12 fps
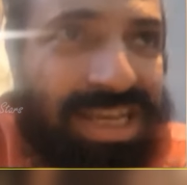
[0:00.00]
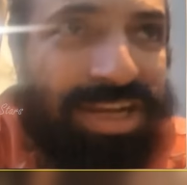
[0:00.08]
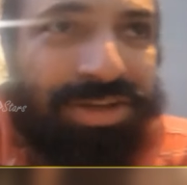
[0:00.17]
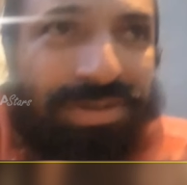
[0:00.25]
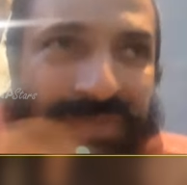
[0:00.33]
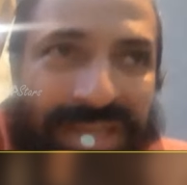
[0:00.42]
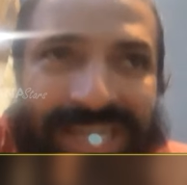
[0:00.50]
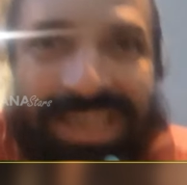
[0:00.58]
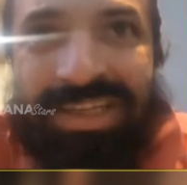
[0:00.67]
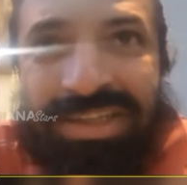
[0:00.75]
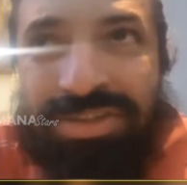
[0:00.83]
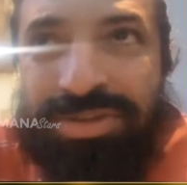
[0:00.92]
any of the
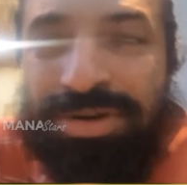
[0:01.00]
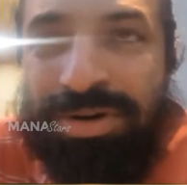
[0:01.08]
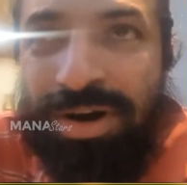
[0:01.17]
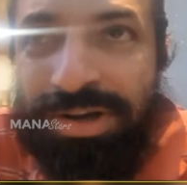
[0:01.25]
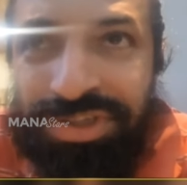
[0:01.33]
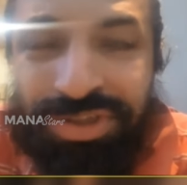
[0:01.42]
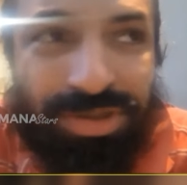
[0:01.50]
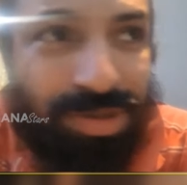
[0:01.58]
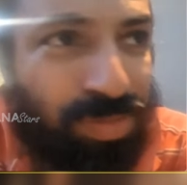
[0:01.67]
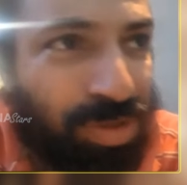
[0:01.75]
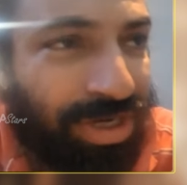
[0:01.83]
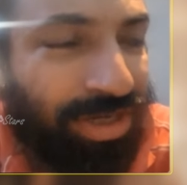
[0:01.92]
ADs or
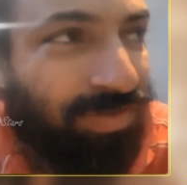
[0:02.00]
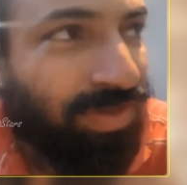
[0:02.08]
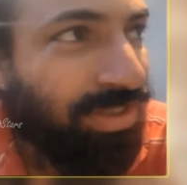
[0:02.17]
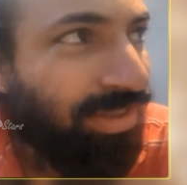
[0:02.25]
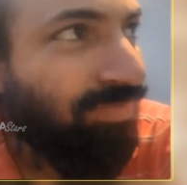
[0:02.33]
costume or anyone,